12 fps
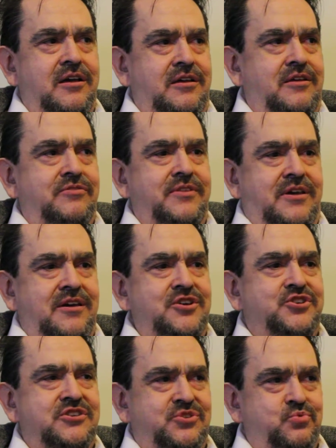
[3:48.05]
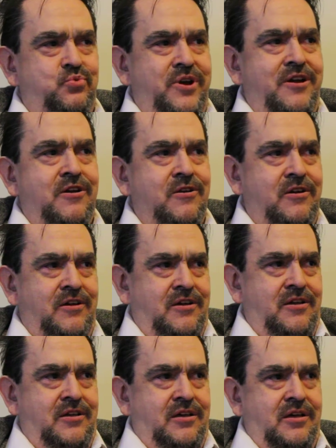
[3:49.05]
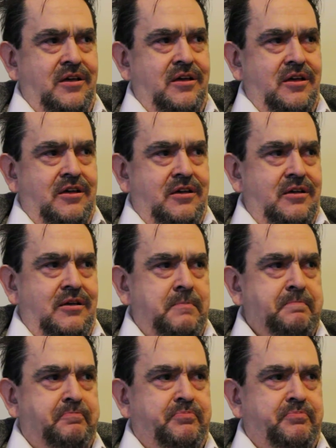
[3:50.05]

in the cases where a